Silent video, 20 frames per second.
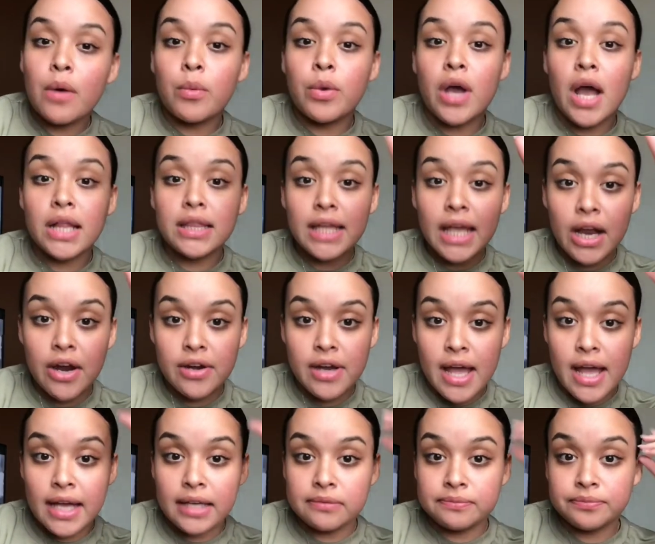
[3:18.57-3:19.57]
We got the hair
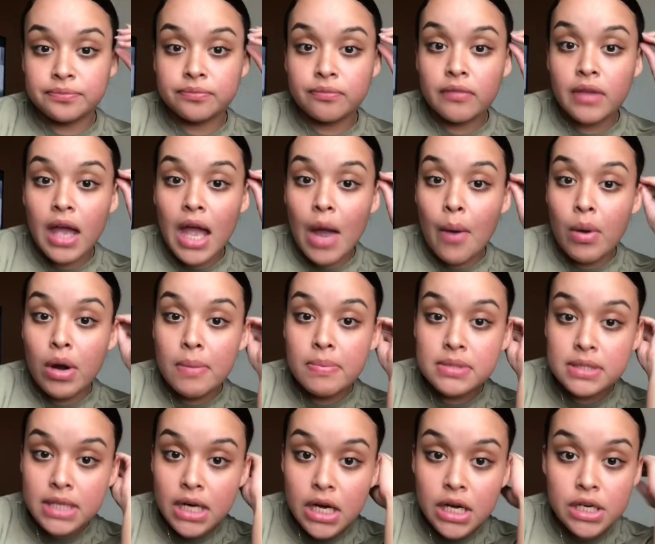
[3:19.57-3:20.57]
dye. I went
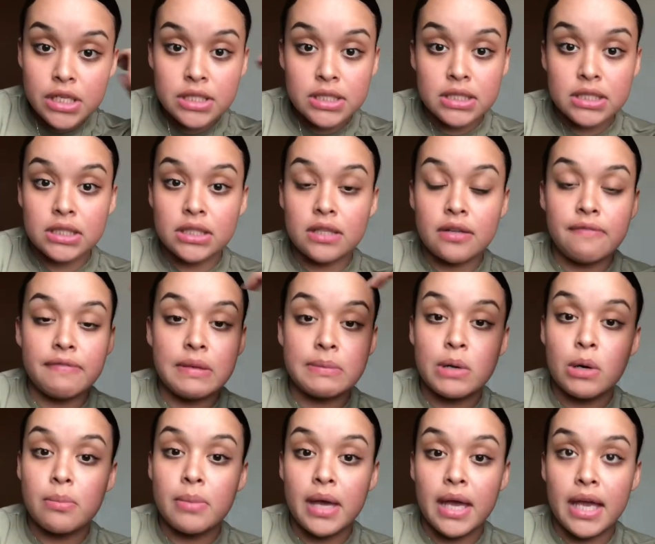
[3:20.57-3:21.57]
upstairs into the
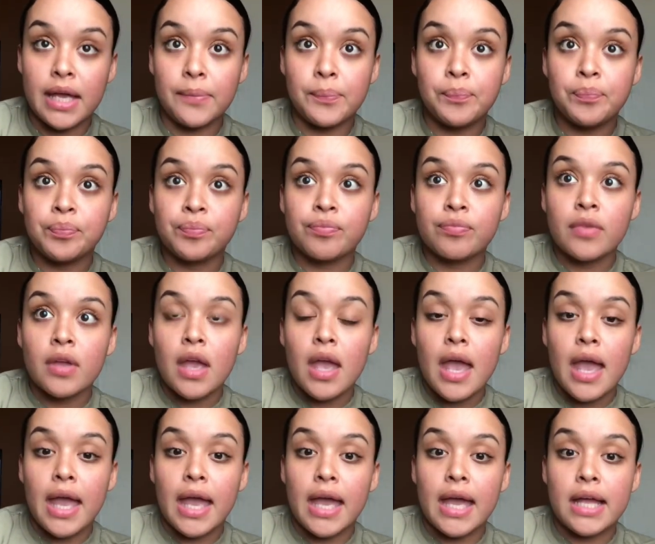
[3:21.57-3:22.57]
female bay,
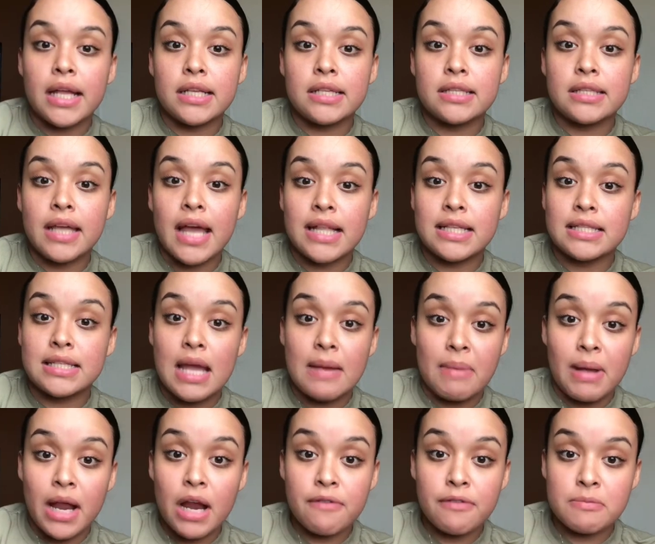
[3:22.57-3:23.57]
and they had to dye
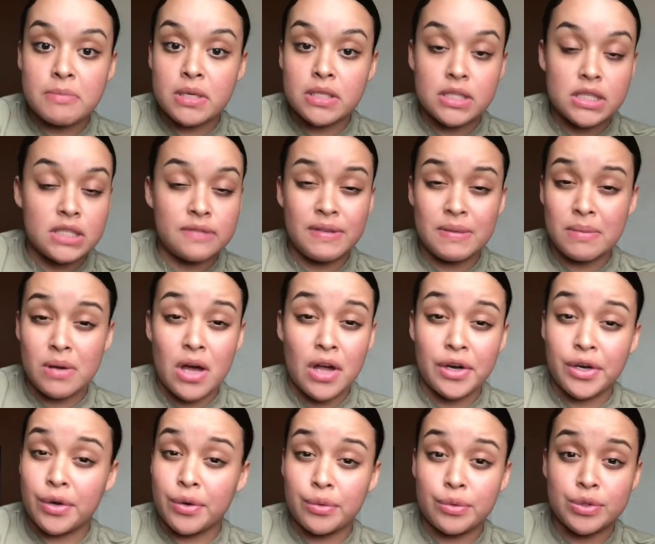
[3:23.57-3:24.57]
my hair for me. This female, I
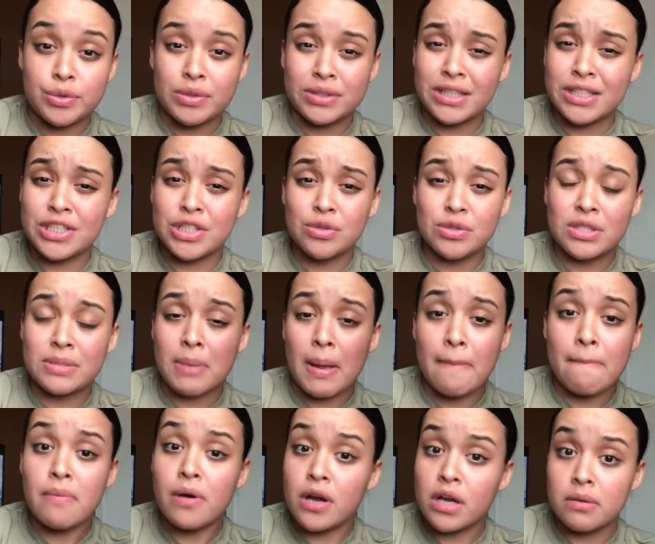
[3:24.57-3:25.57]
don't know who she was. I think she was like
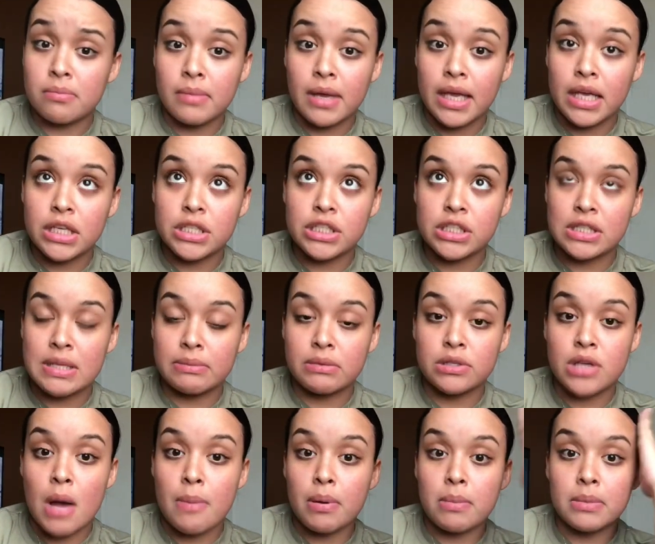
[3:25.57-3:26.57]
my bunkmate. She was up
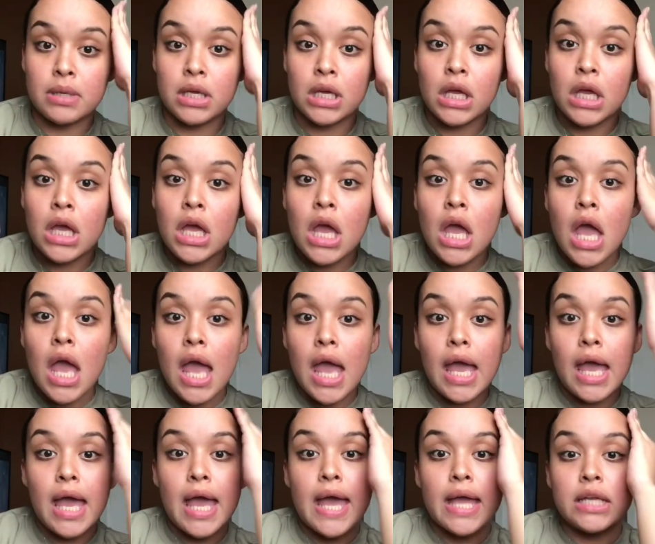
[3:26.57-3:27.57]
on top of me,
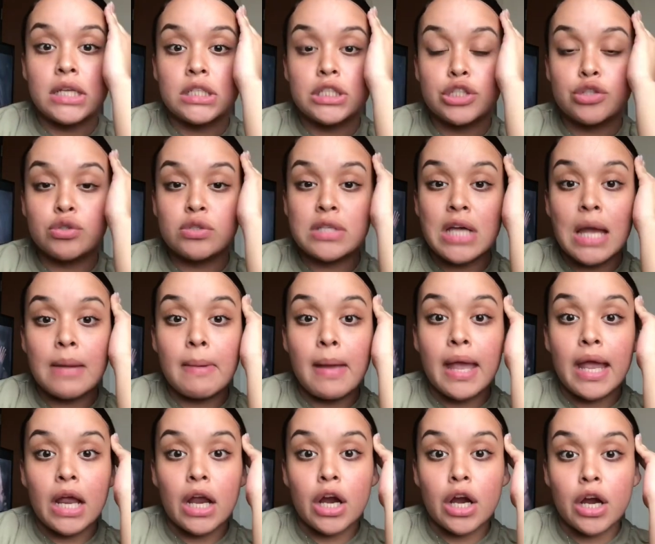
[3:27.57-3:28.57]
and she was dyeing my
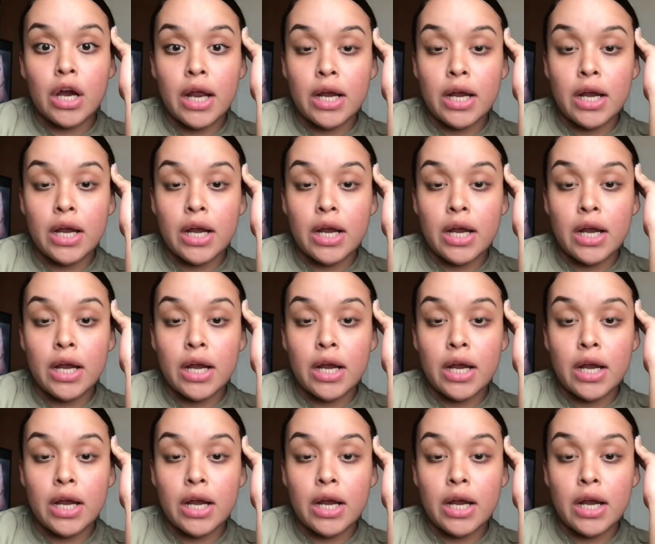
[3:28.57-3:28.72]
hair.